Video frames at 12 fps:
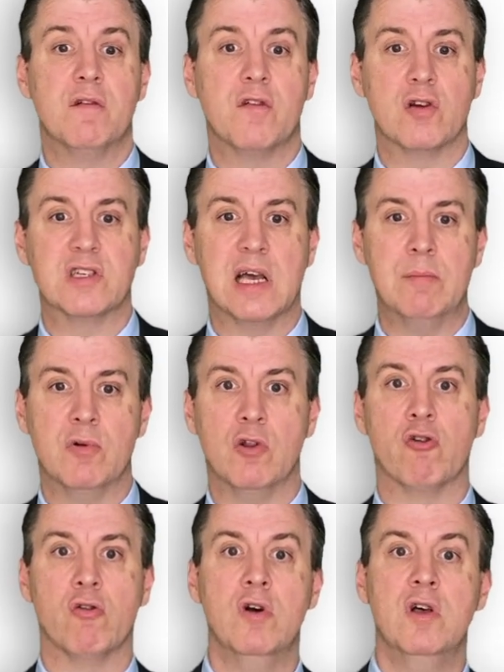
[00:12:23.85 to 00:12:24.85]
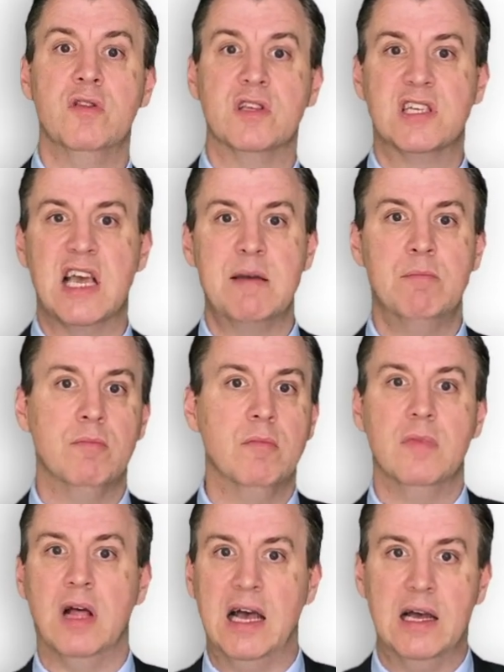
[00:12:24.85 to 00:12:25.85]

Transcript: for example, or the same